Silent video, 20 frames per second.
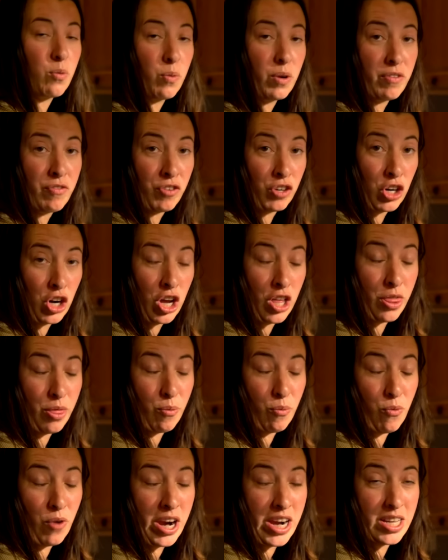we forgot
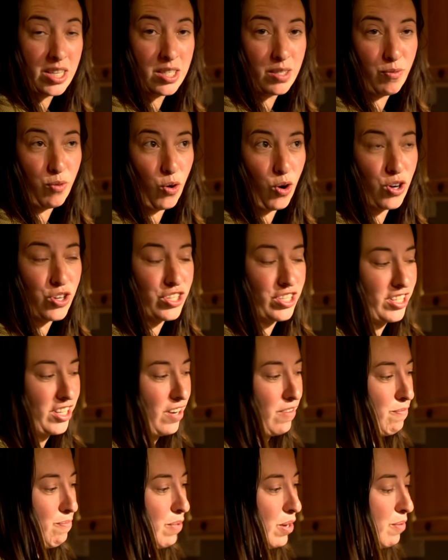the rice for our
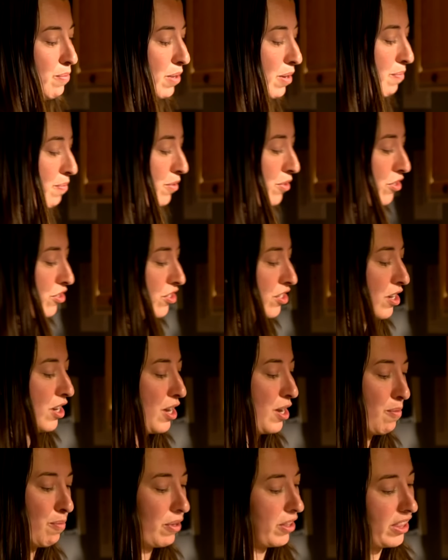stuffed bell peppers,
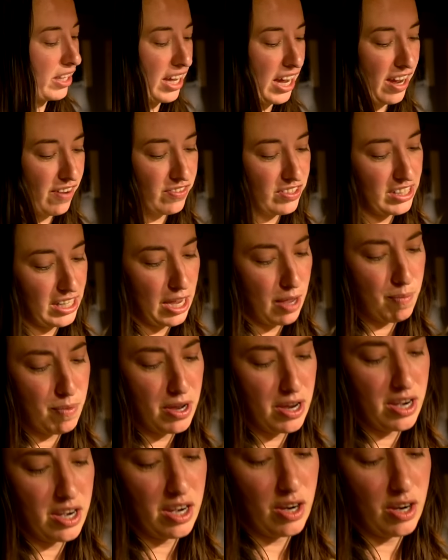but they have salmon